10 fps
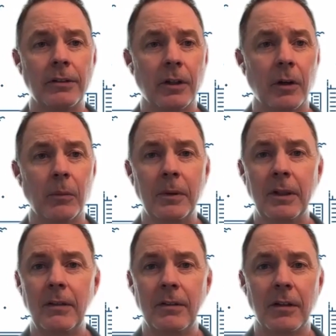so
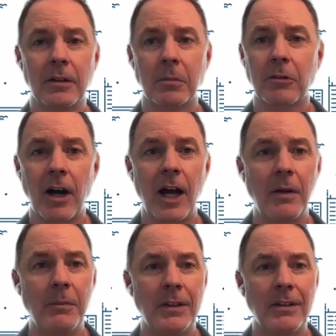please
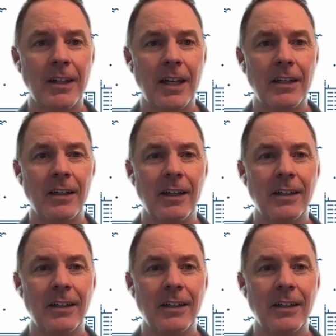subscribe and stay